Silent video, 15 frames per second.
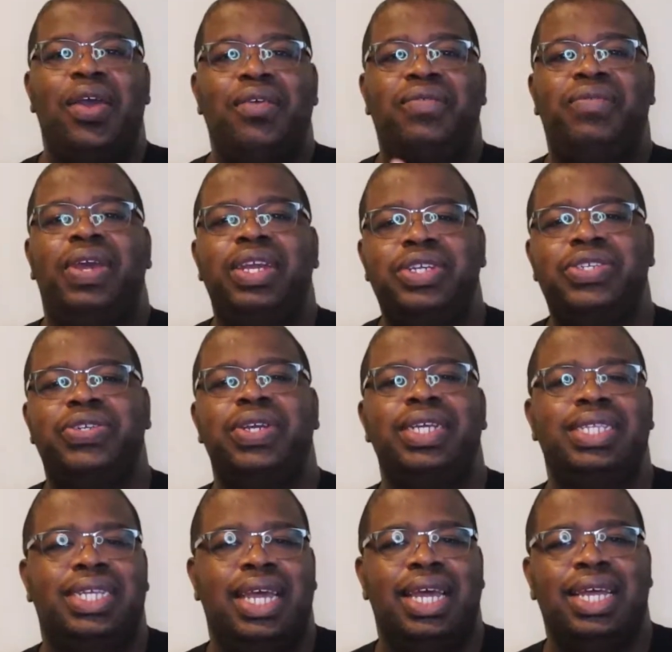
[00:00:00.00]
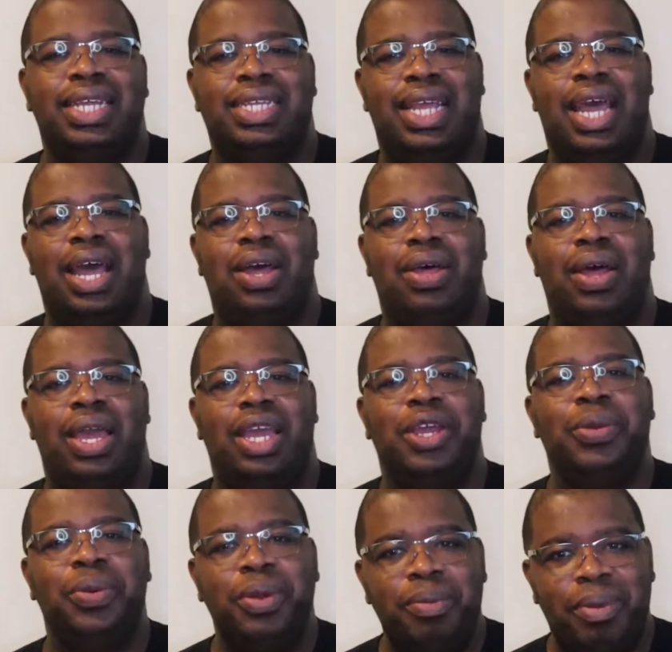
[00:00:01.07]
Fear Street tells how a
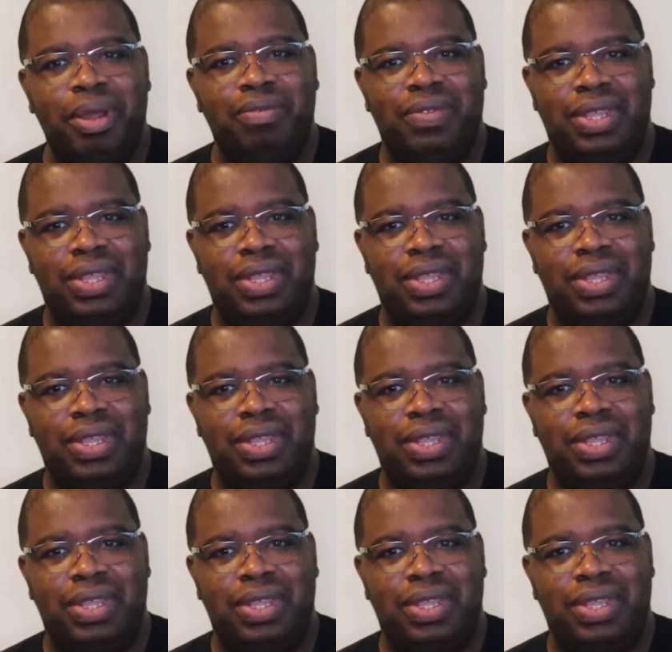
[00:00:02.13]
group of